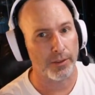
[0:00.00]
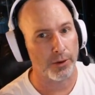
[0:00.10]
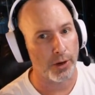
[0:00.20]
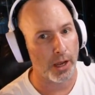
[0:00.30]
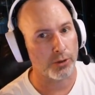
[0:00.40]
They're
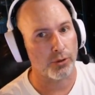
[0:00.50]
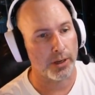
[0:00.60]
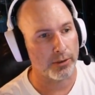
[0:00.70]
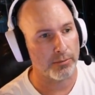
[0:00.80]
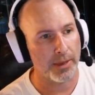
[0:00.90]
not trying
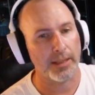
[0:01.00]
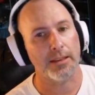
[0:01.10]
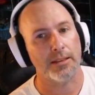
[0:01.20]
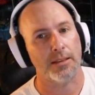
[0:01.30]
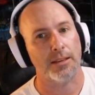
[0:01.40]
to make
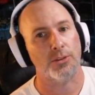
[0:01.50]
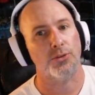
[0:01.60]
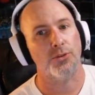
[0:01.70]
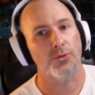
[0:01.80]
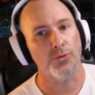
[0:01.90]
these things
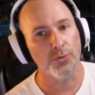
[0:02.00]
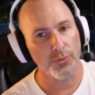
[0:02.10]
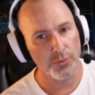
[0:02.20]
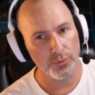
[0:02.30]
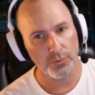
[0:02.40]

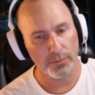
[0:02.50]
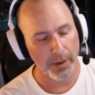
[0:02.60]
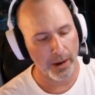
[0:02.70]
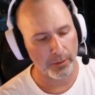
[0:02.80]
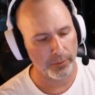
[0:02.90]
too
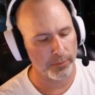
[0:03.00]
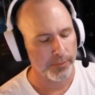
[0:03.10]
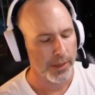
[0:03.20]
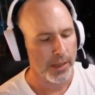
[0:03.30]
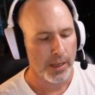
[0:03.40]
powerful,
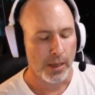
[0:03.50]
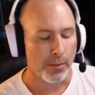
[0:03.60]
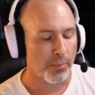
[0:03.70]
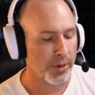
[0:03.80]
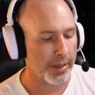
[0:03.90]

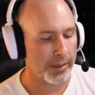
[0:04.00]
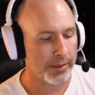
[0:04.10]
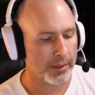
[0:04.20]
but